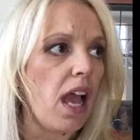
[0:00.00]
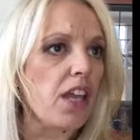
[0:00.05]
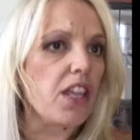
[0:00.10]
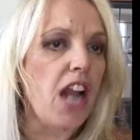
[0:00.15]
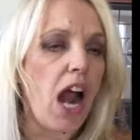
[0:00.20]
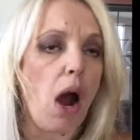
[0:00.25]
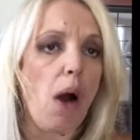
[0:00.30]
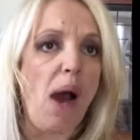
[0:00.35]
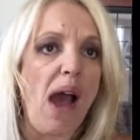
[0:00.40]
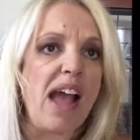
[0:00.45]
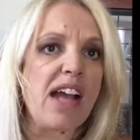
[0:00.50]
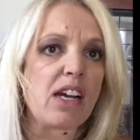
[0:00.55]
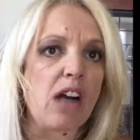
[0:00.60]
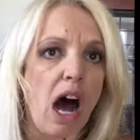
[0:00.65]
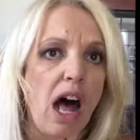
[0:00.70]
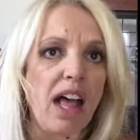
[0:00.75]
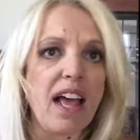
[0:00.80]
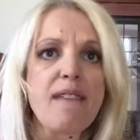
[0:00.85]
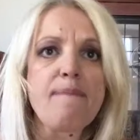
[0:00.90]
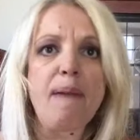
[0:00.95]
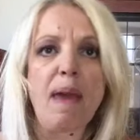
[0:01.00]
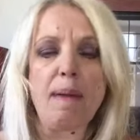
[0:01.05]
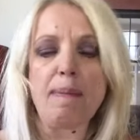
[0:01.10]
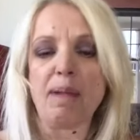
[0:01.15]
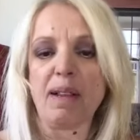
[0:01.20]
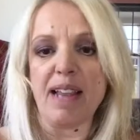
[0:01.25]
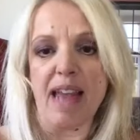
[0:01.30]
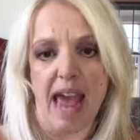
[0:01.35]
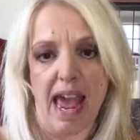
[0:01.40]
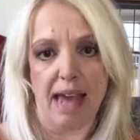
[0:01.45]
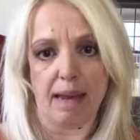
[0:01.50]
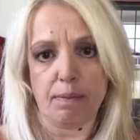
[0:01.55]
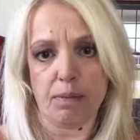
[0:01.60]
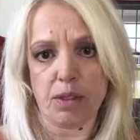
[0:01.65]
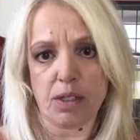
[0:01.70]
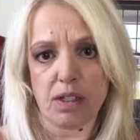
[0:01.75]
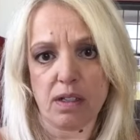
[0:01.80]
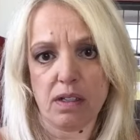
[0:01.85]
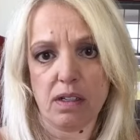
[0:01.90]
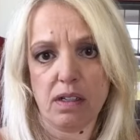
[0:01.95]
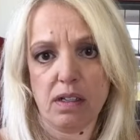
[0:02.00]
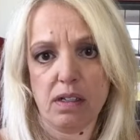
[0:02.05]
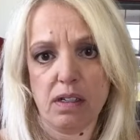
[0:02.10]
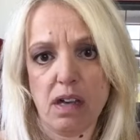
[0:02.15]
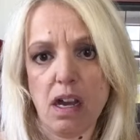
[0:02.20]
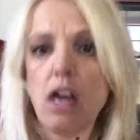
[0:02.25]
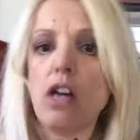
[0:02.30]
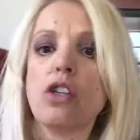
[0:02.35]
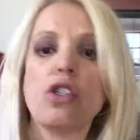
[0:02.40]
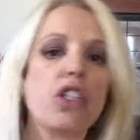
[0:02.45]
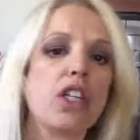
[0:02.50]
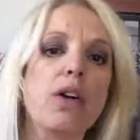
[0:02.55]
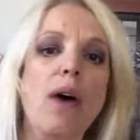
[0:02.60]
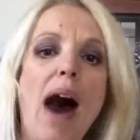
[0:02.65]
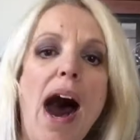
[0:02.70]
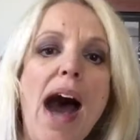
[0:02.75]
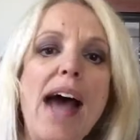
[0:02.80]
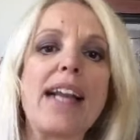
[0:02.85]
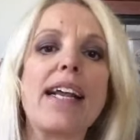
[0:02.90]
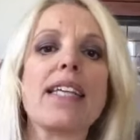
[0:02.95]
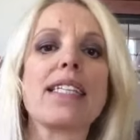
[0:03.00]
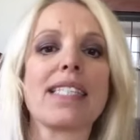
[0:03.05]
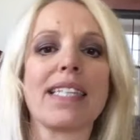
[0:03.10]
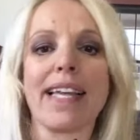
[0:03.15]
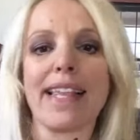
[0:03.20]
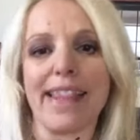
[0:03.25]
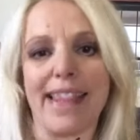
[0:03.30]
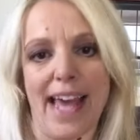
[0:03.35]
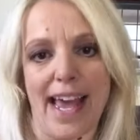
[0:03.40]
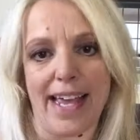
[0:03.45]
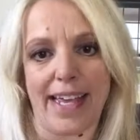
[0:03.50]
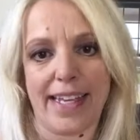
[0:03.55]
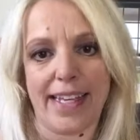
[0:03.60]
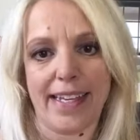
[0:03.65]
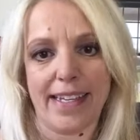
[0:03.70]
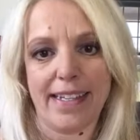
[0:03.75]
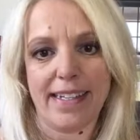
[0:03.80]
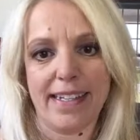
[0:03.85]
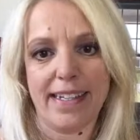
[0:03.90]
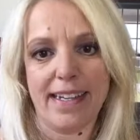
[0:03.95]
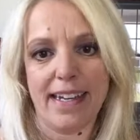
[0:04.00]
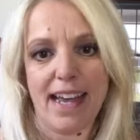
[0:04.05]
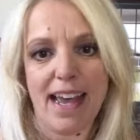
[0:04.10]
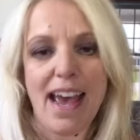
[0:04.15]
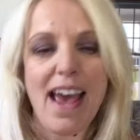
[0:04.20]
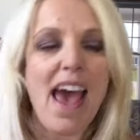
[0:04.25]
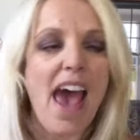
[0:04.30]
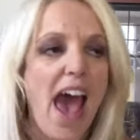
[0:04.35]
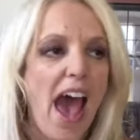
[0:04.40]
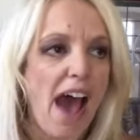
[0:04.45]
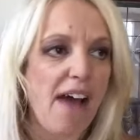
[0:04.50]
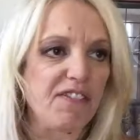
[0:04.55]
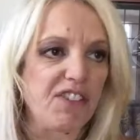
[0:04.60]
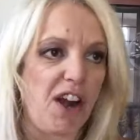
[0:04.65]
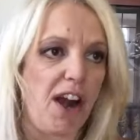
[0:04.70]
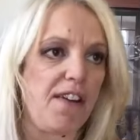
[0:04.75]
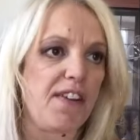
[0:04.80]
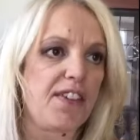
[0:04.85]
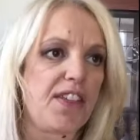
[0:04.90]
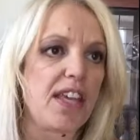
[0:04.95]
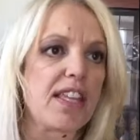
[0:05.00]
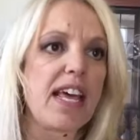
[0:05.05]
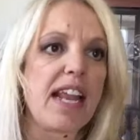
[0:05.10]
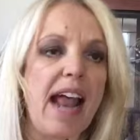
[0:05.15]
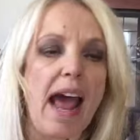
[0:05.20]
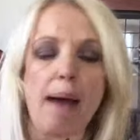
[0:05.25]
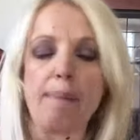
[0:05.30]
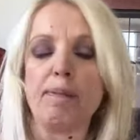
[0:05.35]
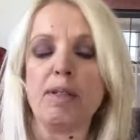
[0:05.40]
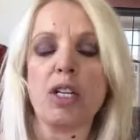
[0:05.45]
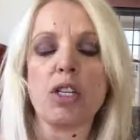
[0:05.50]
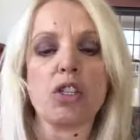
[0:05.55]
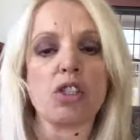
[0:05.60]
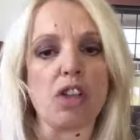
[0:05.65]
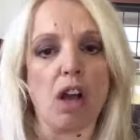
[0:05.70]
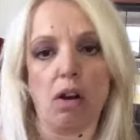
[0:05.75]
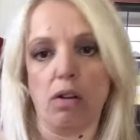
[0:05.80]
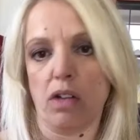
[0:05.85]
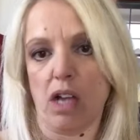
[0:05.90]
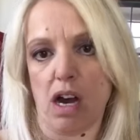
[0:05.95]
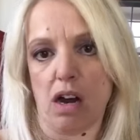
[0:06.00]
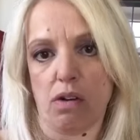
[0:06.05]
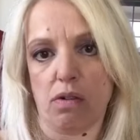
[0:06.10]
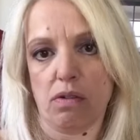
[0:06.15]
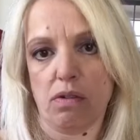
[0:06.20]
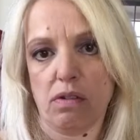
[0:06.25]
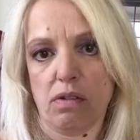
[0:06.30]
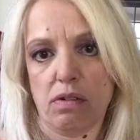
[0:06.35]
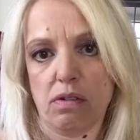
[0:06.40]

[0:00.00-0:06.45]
You know, and calling people names, do you honestly think, after everything that happened to Solo,